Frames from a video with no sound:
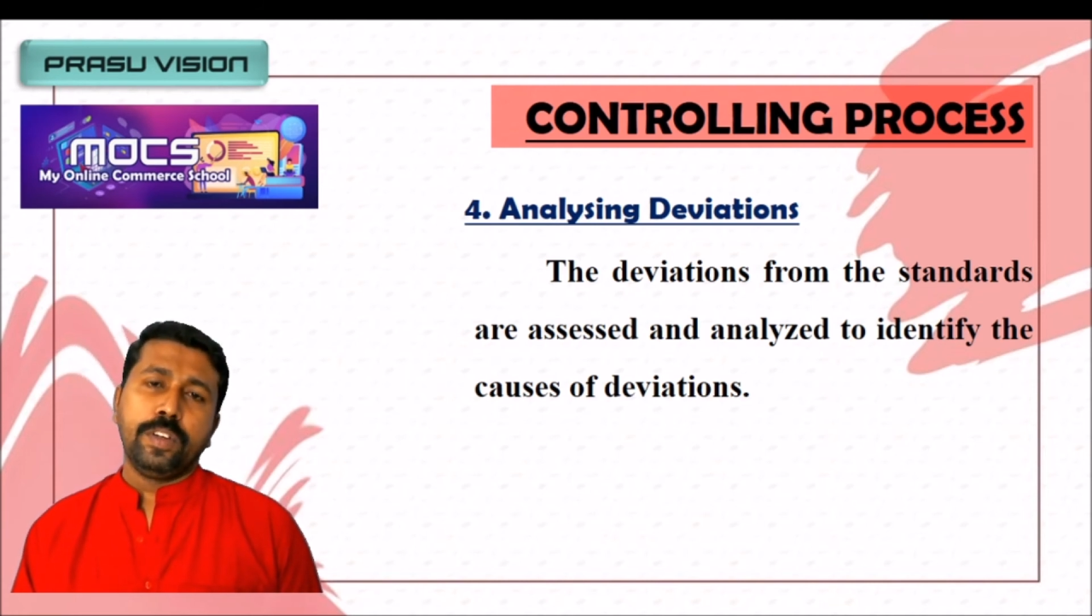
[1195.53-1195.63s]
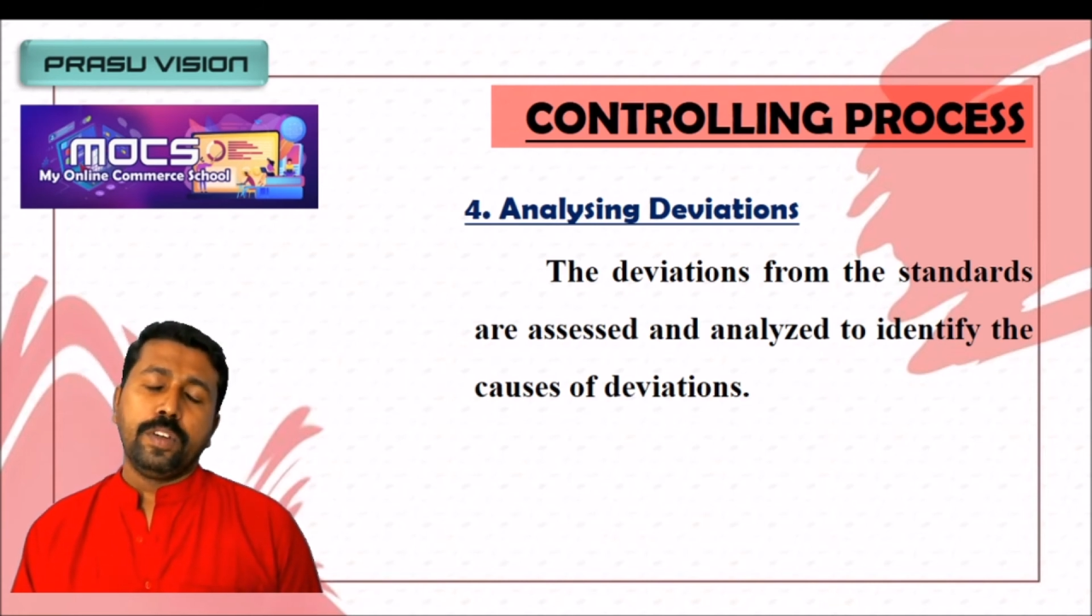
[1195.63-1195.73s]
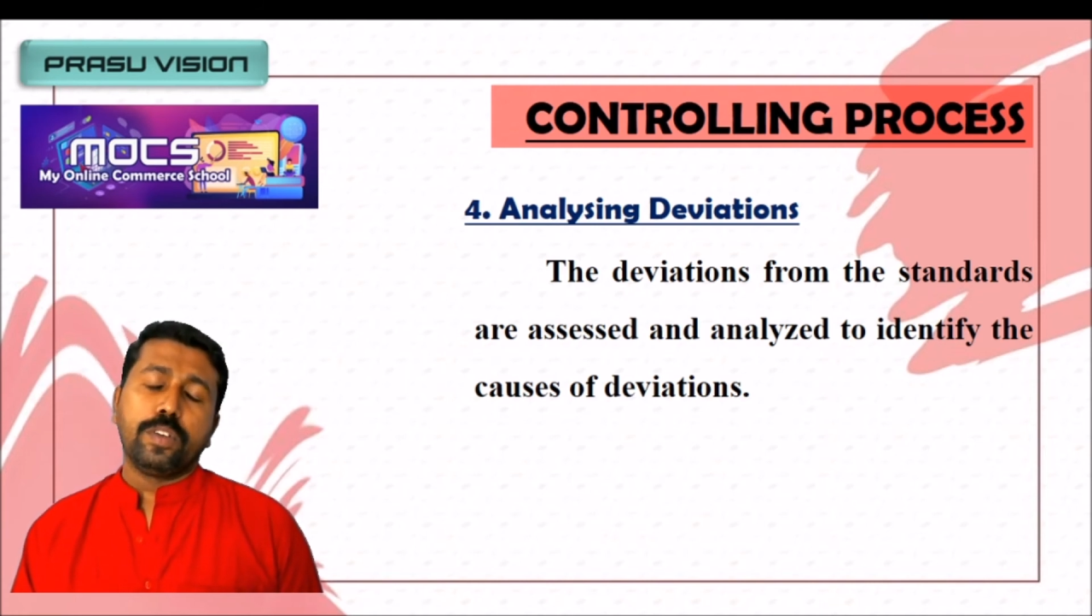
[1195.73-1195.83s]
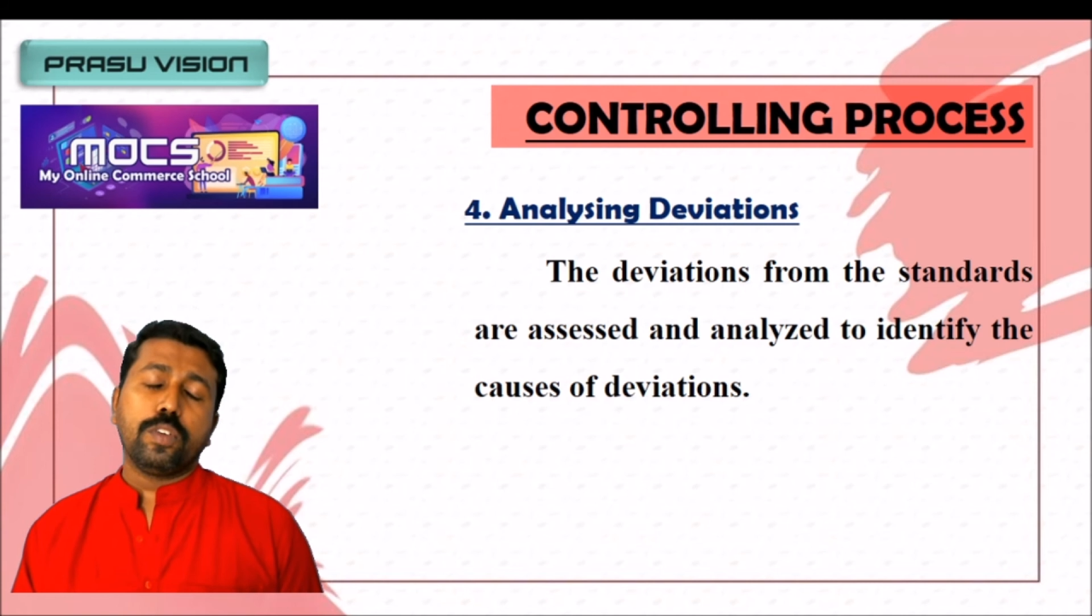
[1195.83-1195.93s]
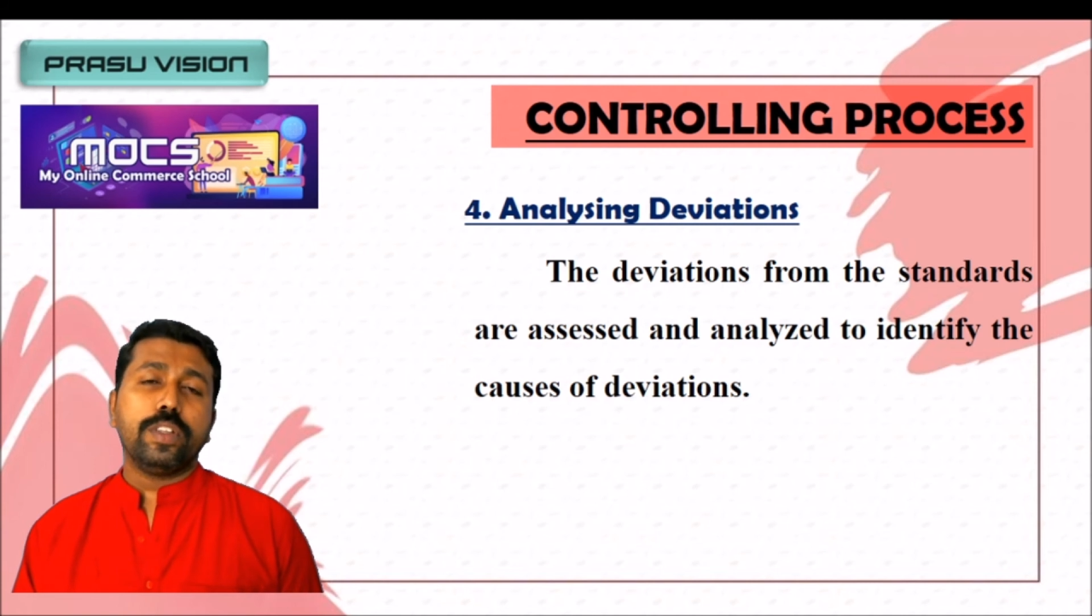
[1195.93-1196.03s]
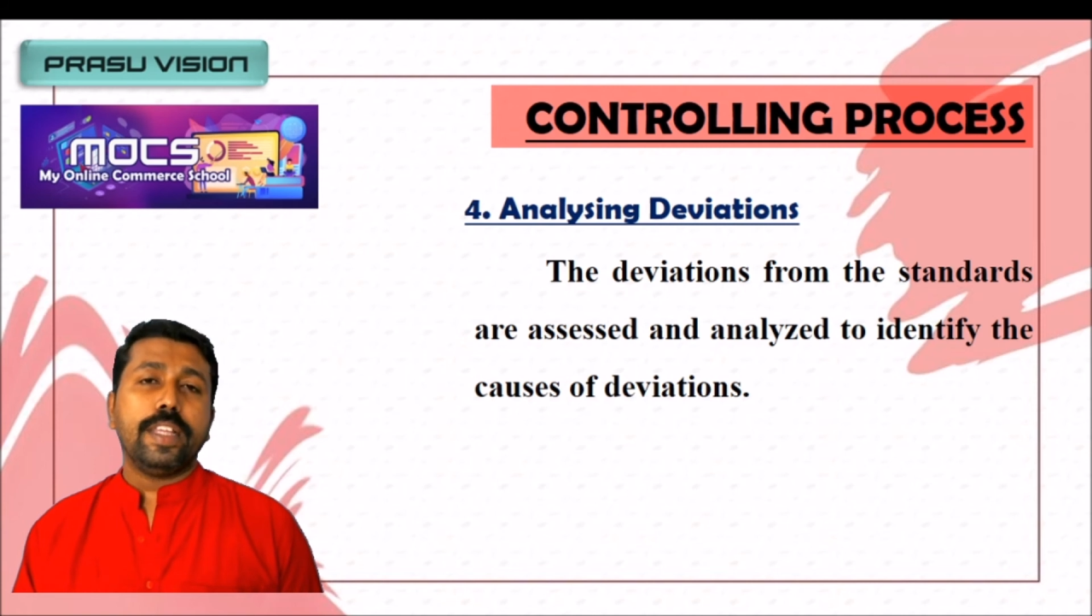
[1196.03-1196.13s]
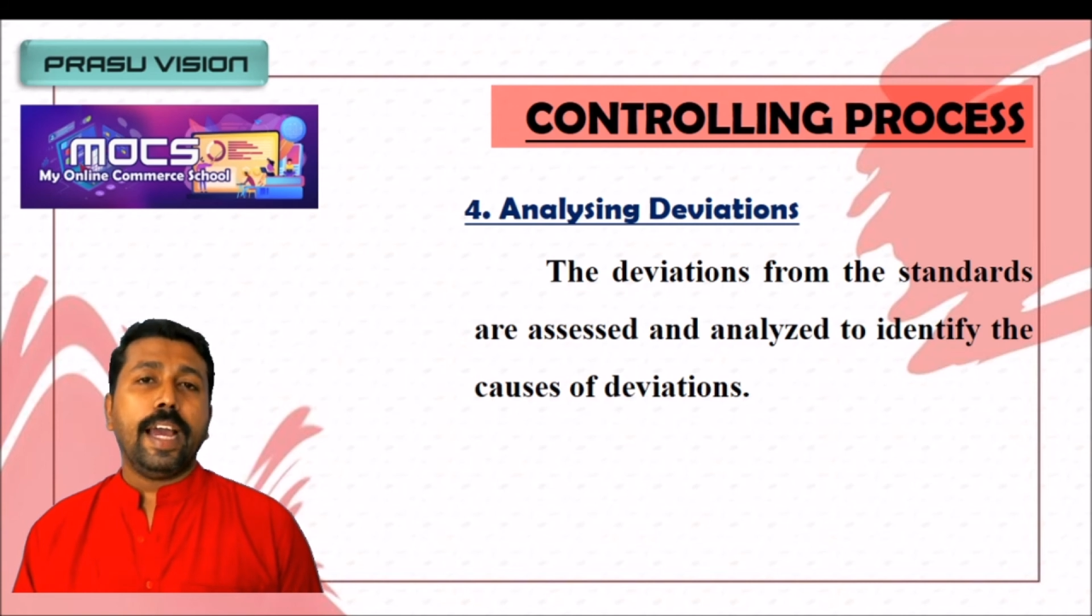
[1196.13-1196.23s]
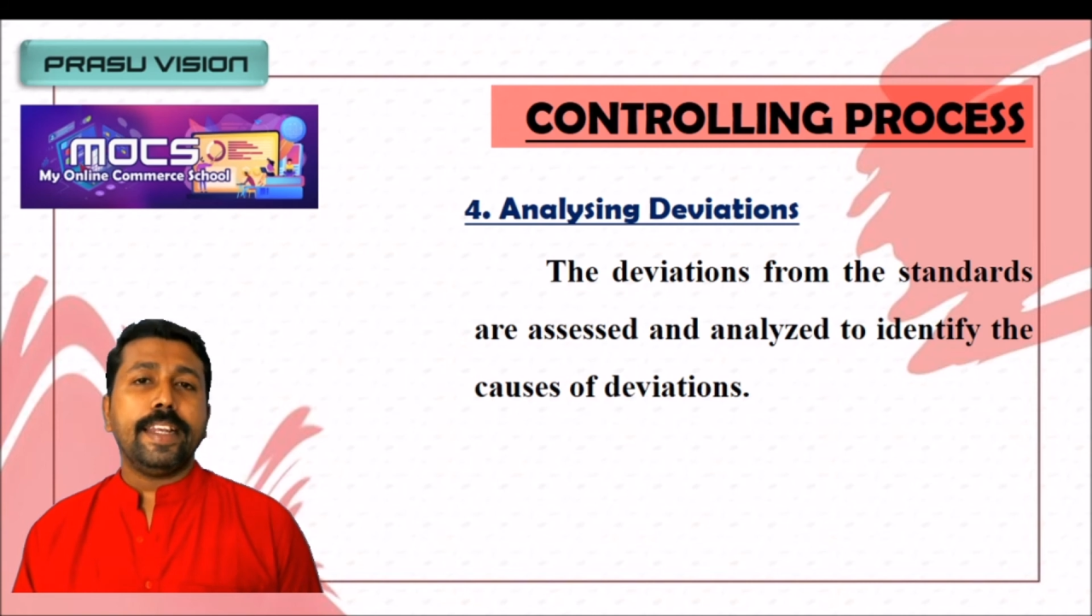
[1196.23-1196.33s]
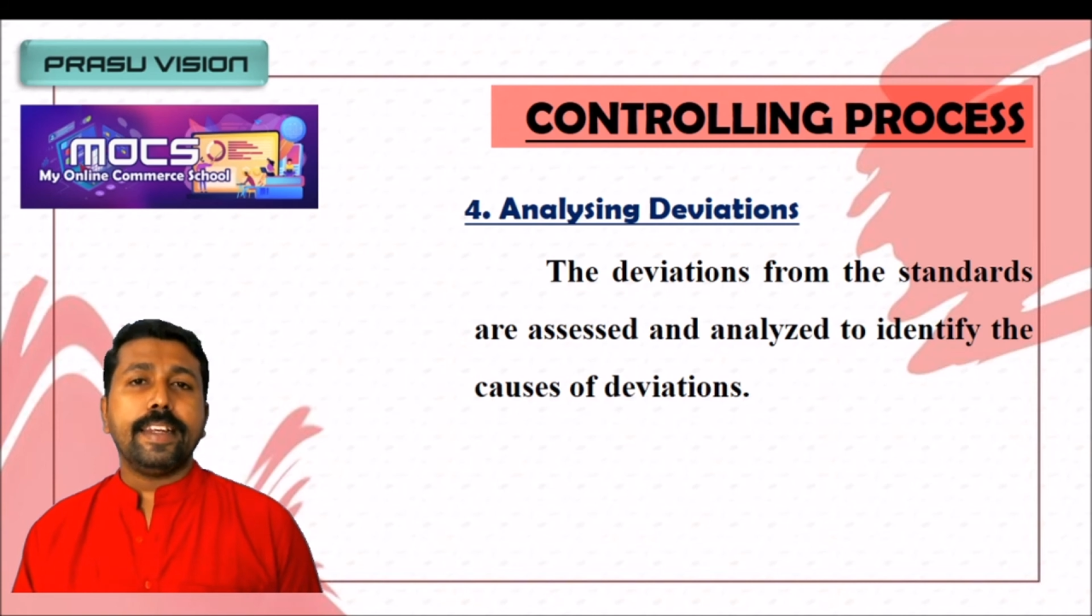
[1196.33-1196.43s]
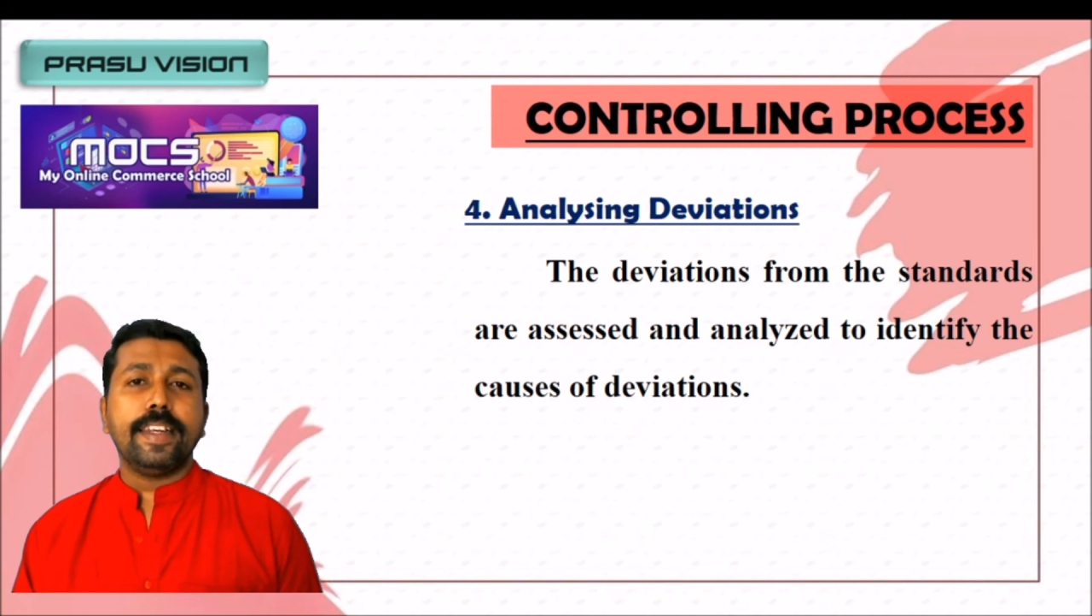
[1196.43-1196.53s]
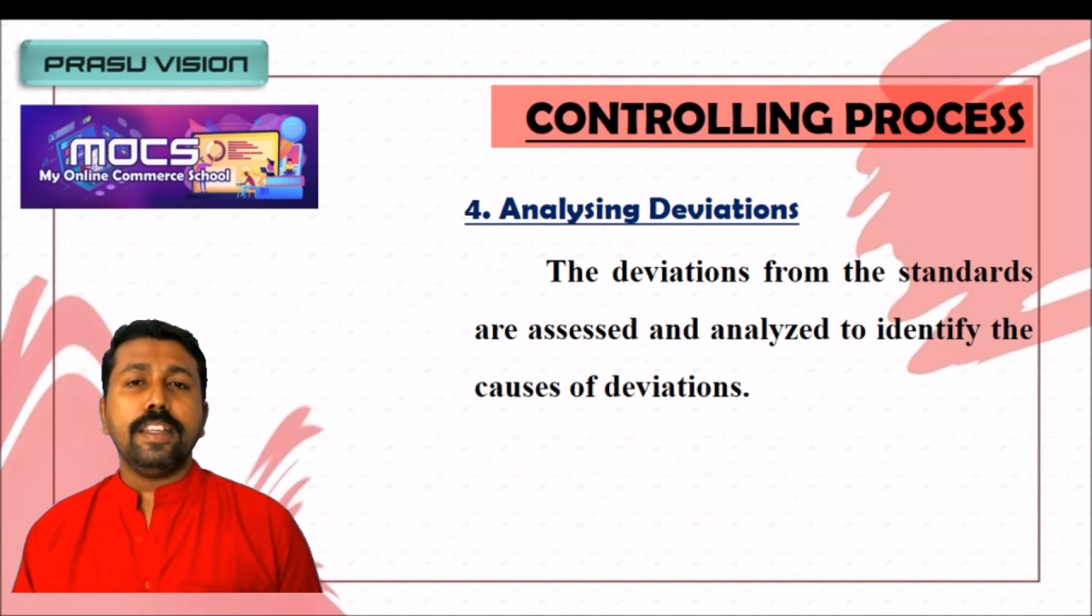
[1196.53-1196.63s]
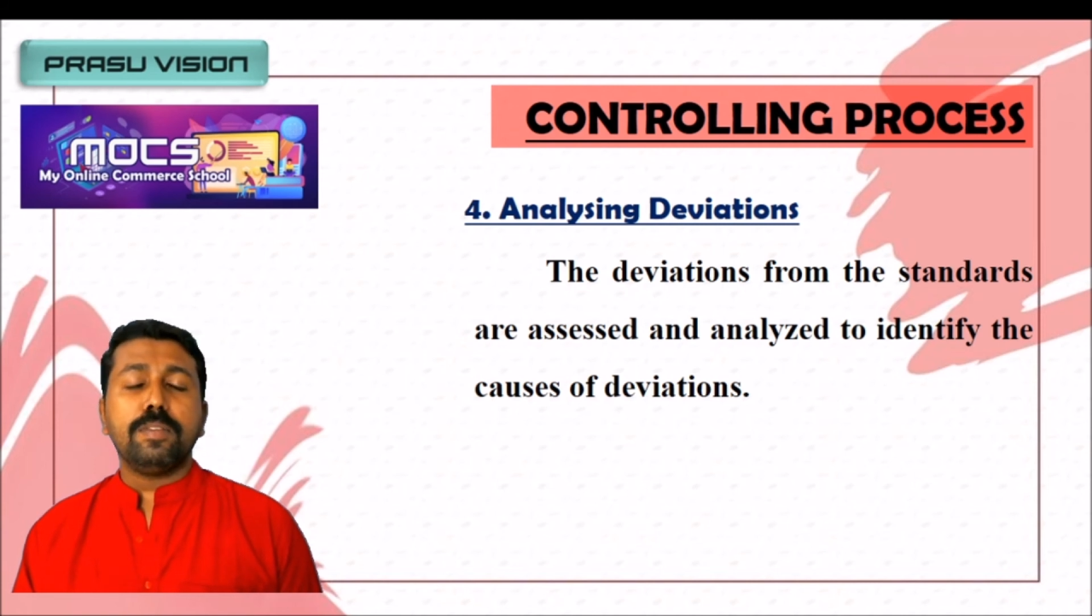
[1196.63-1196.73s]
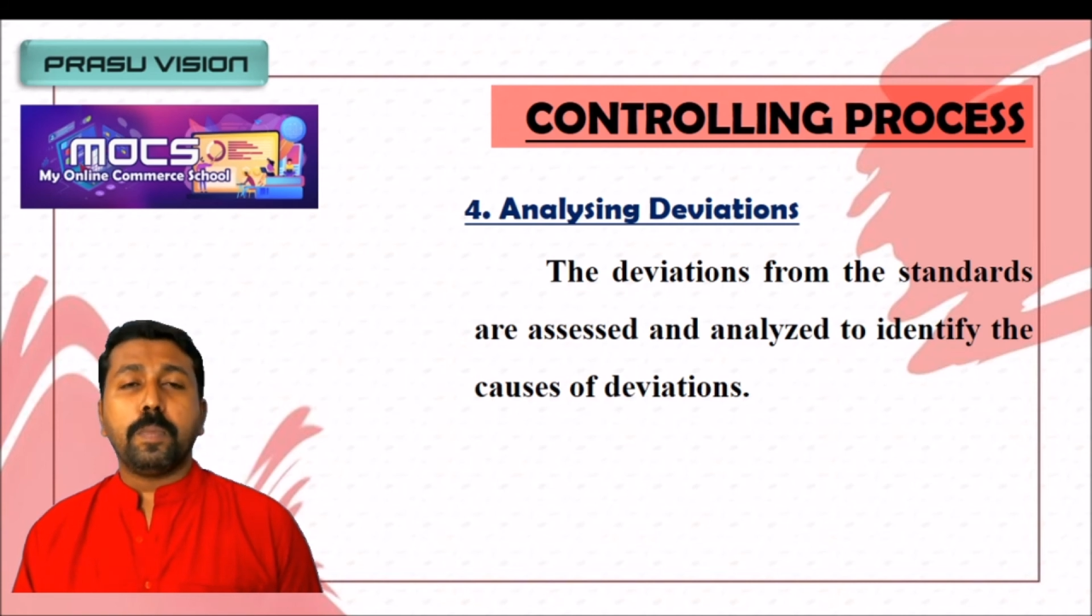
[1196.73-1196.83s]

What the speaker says: So that is